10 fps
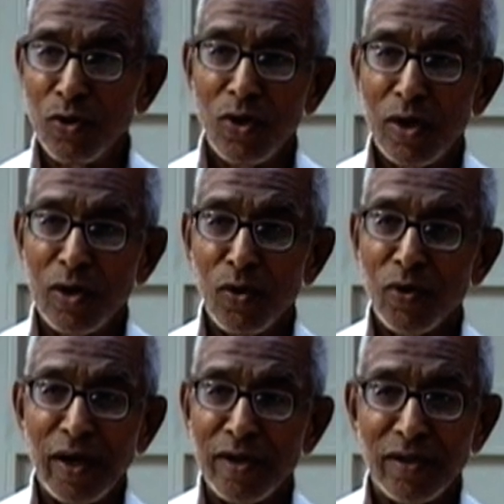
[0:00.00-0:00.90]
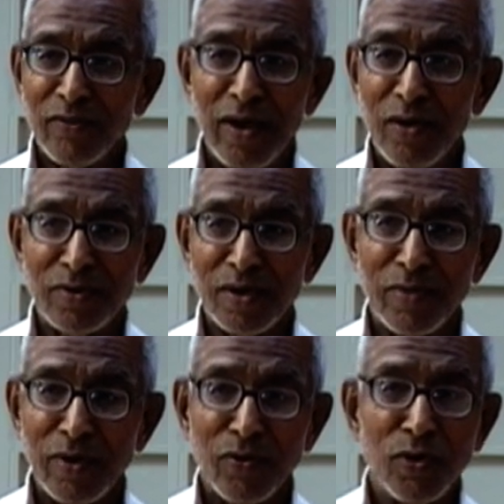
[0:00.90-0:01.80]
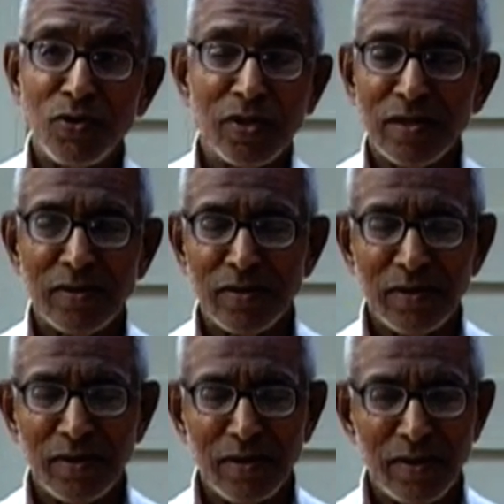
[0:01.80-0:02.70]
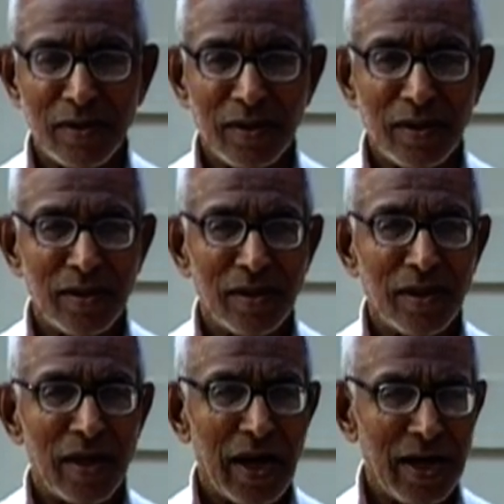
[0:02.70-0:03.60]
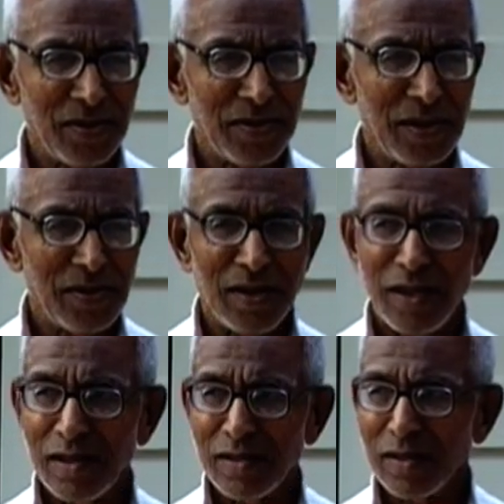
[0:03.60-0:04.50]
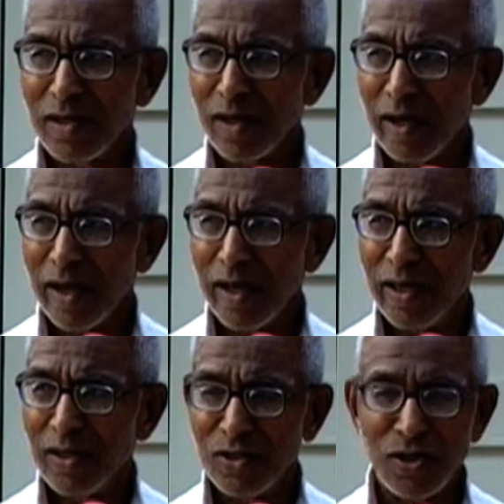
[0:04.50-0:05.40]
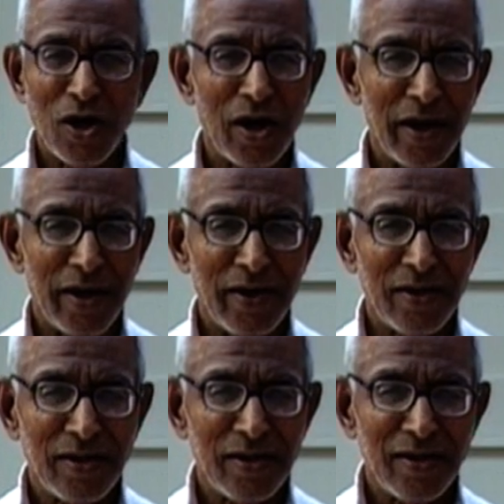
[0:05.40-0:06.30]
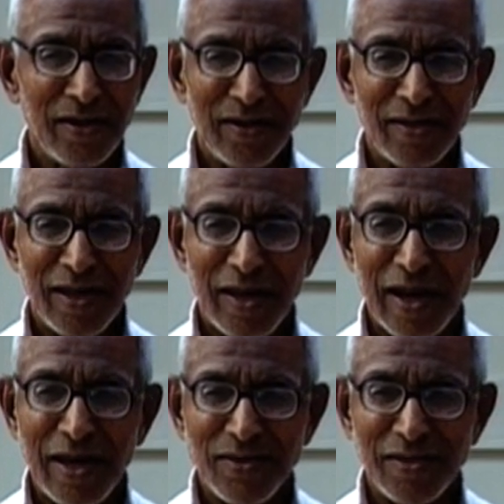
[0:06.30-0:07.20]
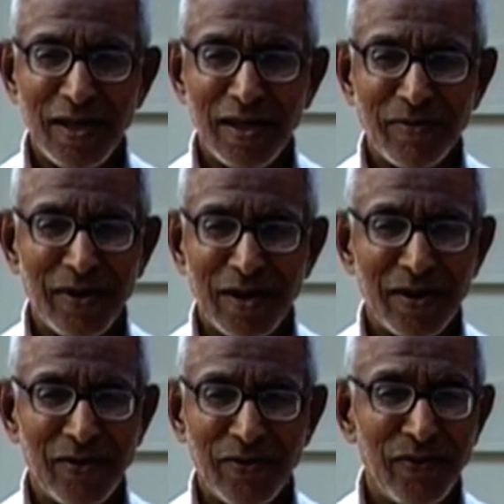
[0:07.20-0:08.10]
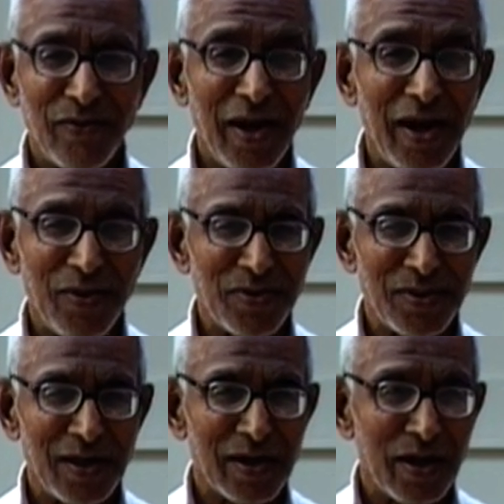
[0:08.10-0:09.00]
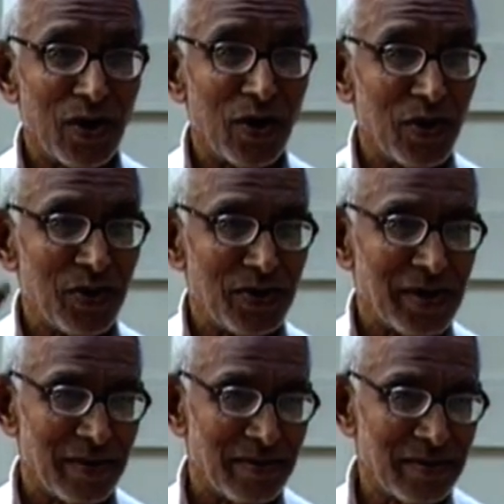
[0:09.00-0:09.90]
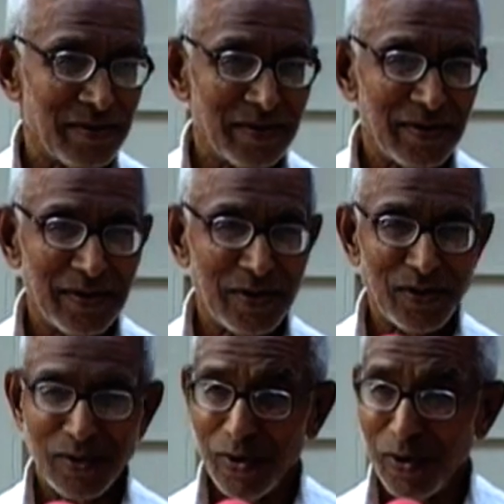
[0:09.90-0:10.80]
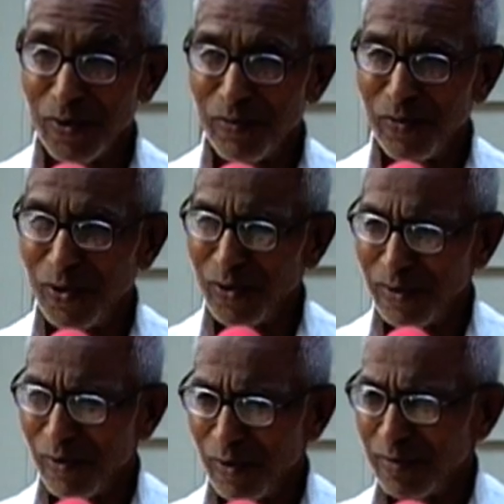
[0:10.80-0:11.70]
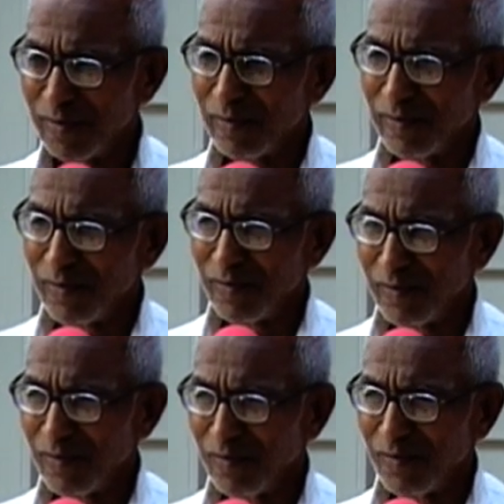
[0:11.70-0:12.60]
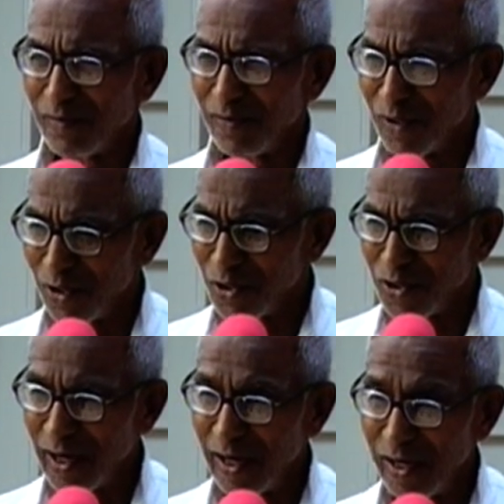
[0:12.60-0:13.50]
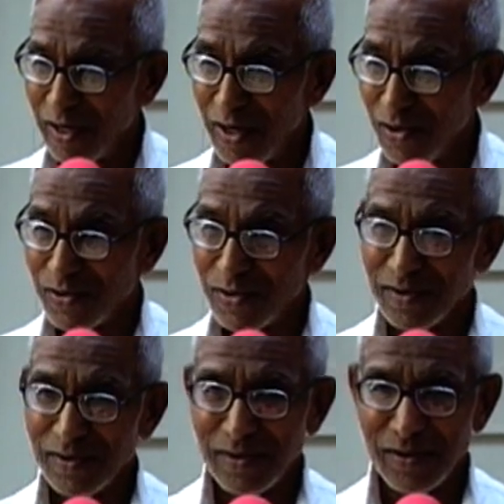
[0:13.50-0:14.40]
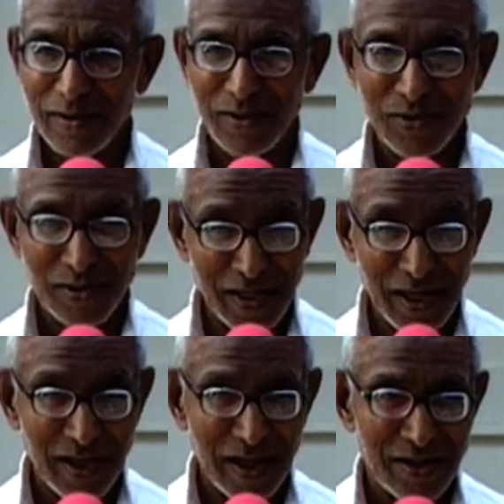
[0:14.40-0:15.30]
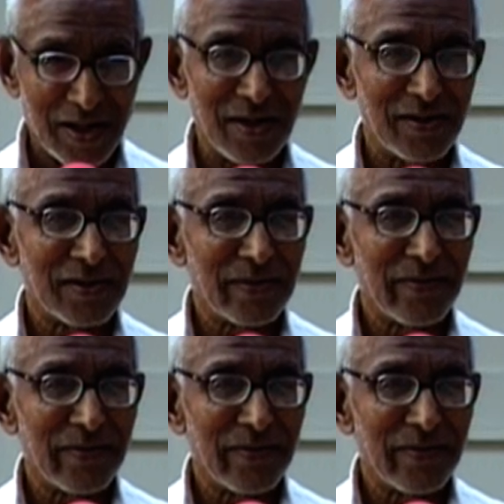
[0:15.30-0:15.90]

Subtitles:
not look at the waves of the ocean. I sit here, I enjoy the rising of the waves in the ocean. So beautiful. Drishya it is, scene it is.